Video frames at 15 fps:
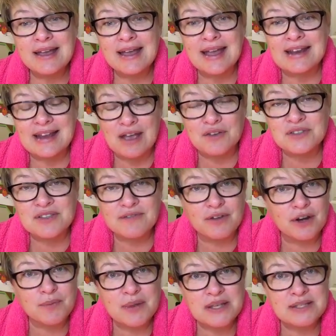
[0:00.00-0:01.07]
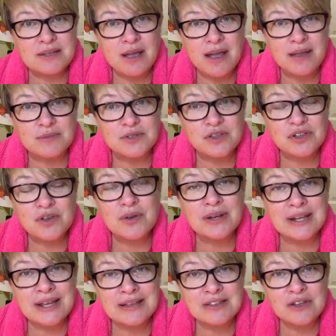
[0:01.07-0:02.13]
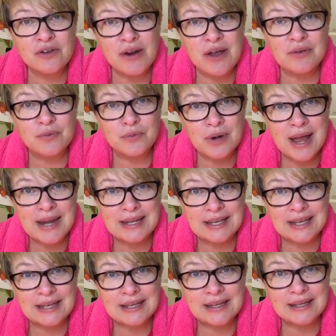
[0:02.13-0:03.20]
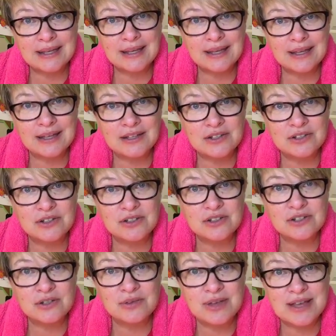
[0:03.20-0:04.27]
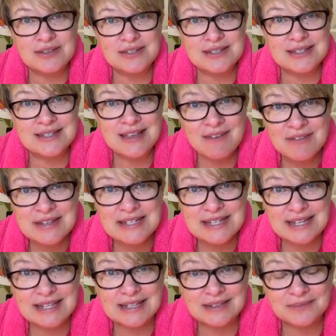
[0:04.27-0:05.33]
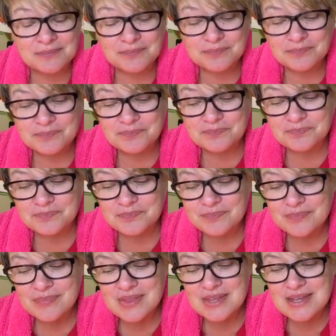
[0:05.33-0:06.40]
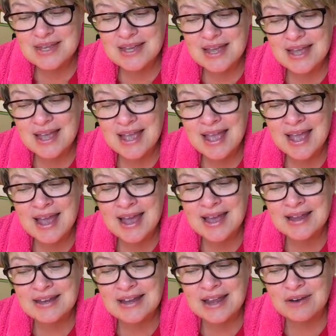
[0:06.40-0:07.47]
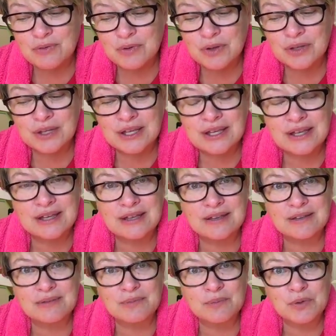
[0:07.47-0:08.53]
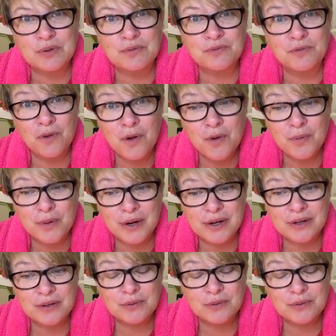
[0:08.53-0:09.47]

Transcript: And now's the very best time so that you can hit the ground running in 2017 and and really move forward